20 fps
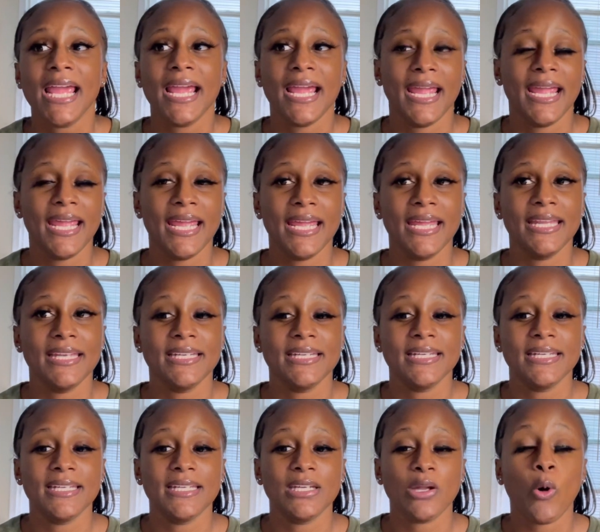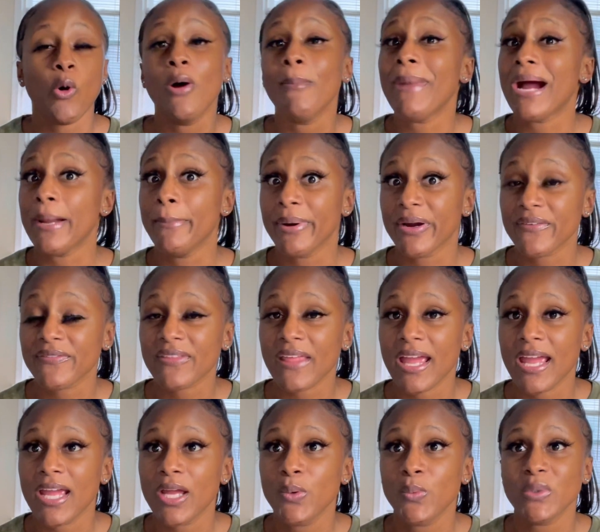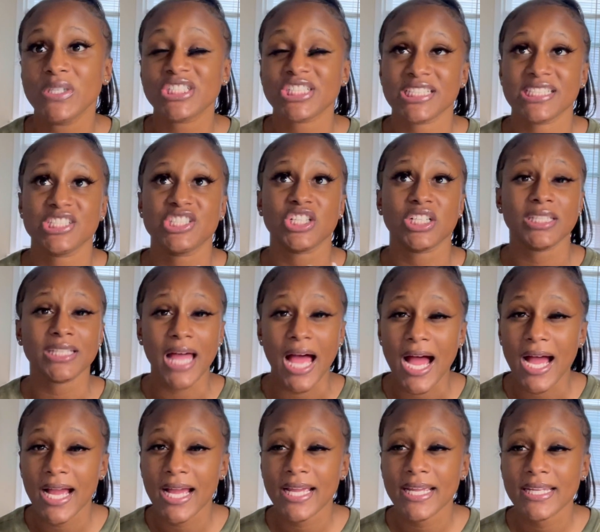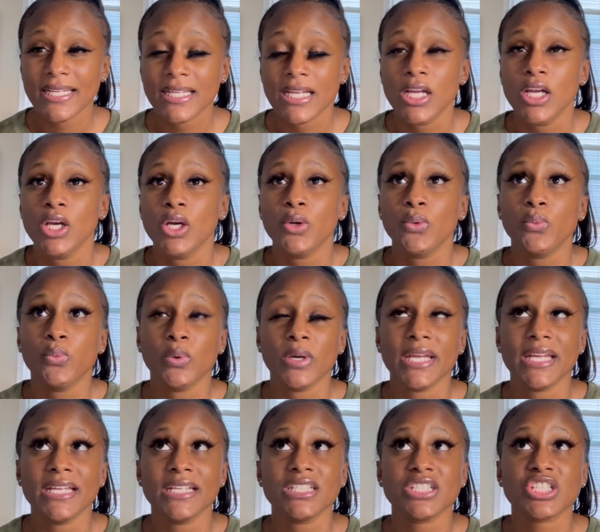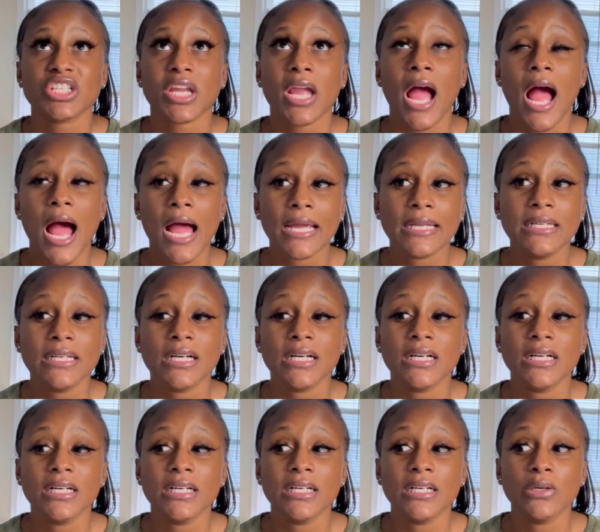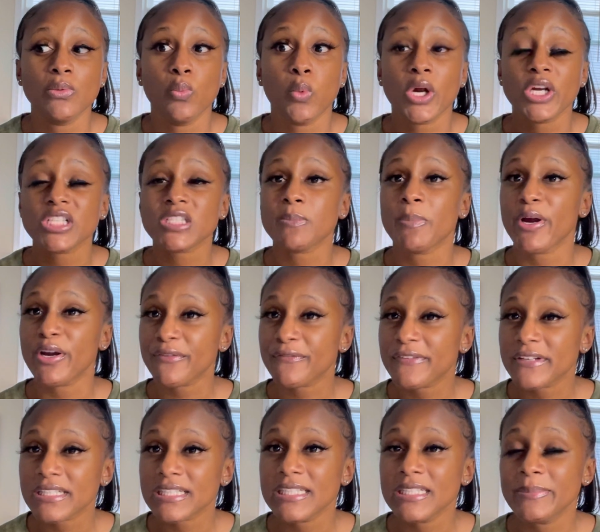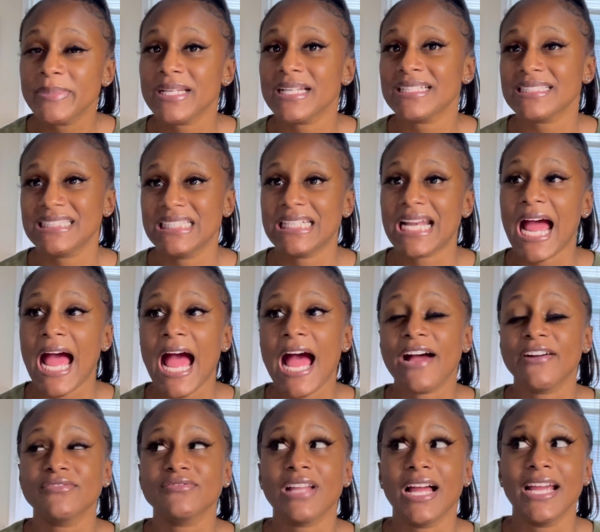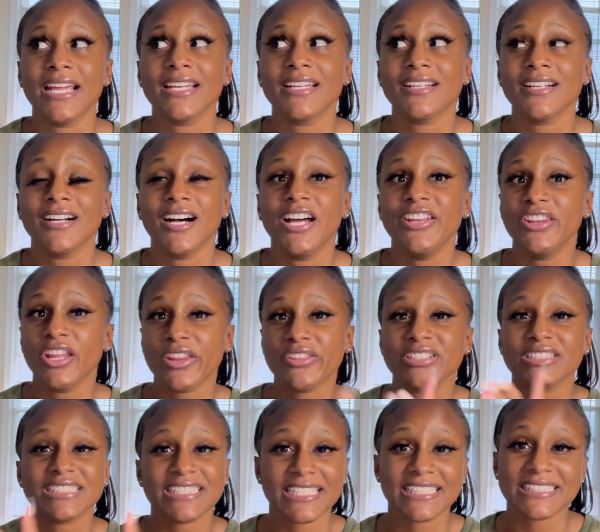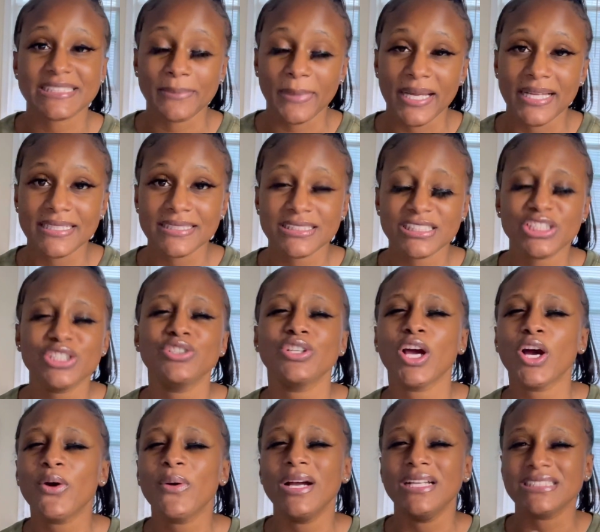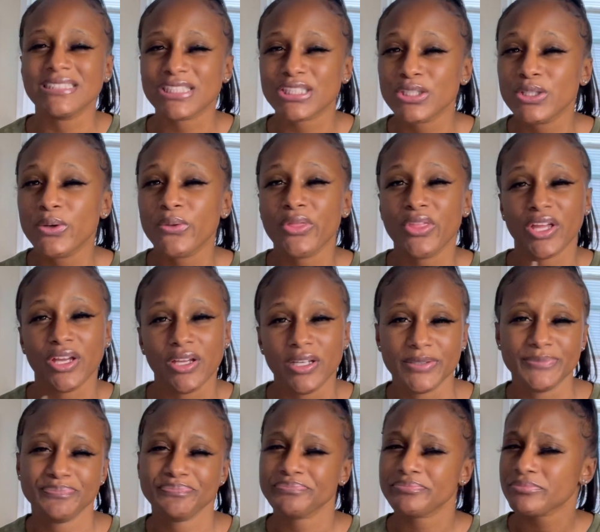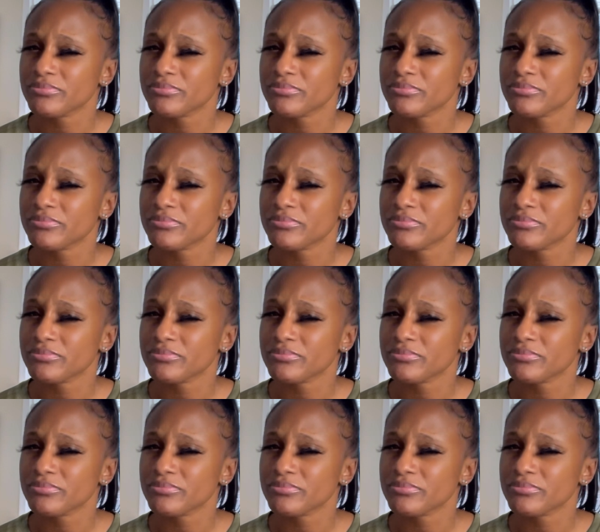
and on my birthday, which is July, which kind of works perfectly because then I have like another six months, you know, until the